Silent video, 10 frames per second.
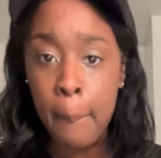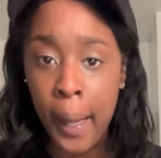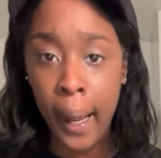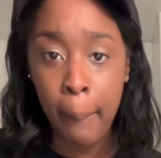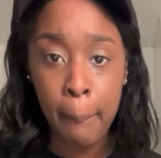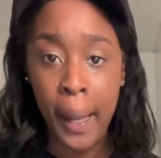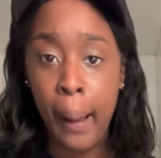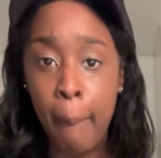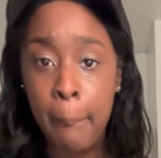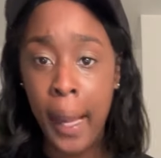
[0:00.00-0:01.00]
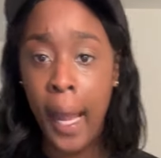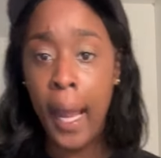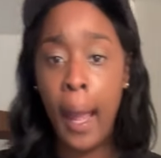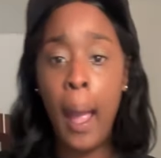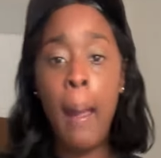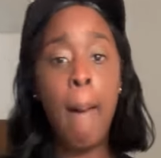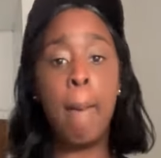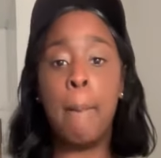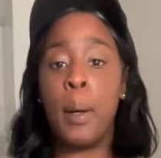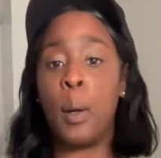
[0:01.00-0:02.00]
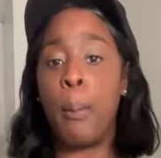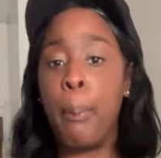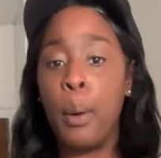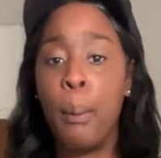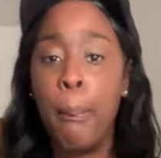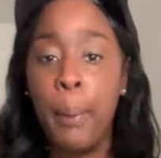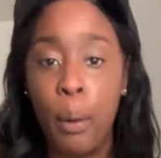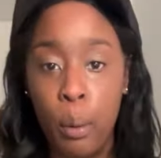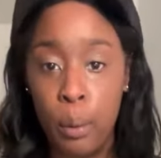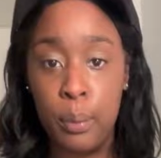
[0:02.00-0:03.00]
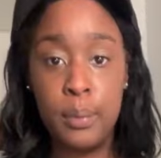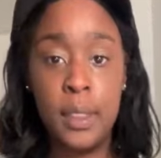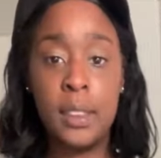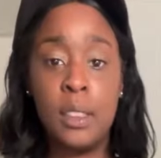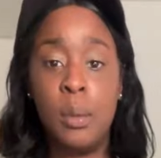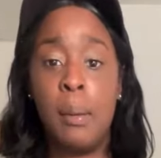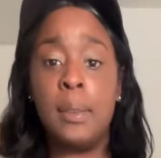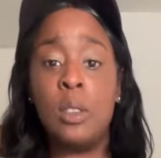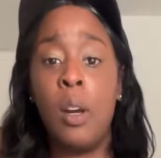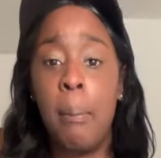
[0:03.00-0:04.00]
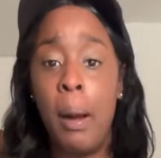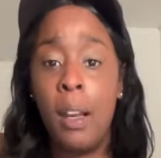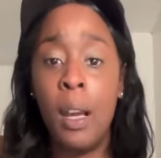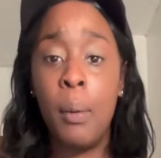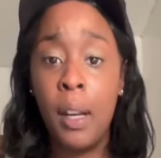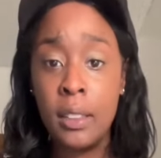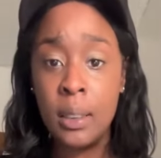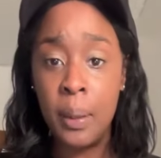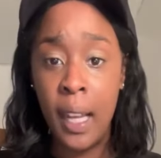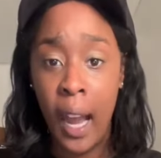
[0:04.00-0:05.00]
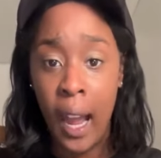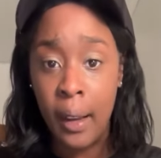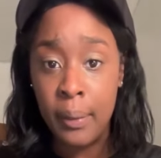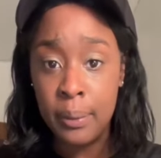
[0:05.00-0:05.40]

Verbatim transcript: Bang, bang, bang. Butter, butter, butter. This is what I'm talking about. Look what else we got.